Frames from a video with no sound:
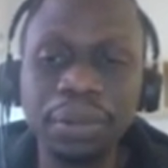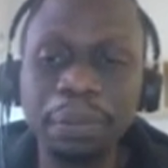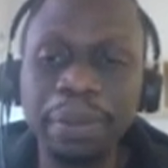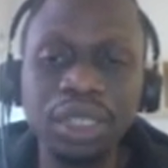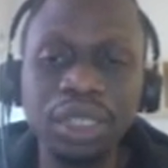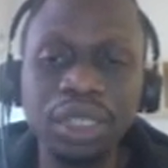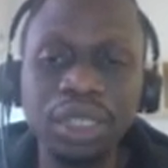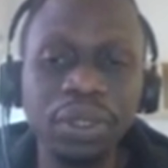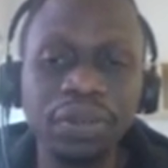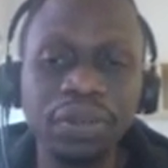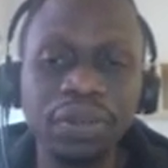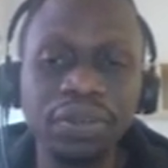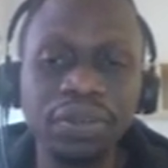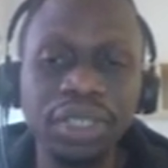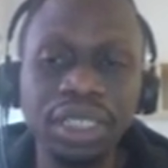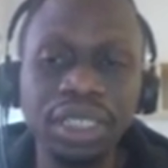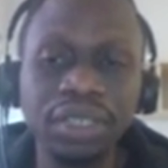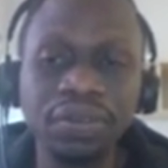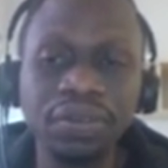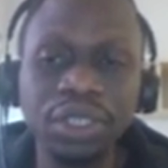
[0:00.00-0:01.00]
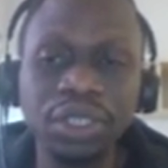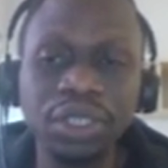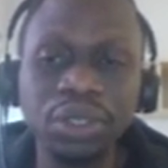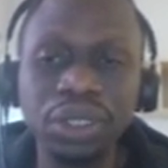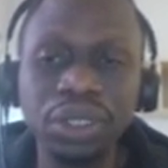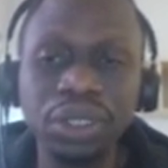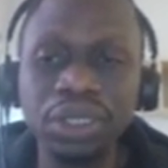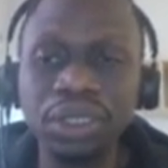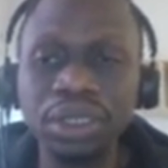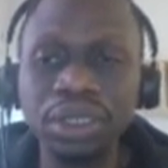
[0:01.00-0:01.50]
password of the individual.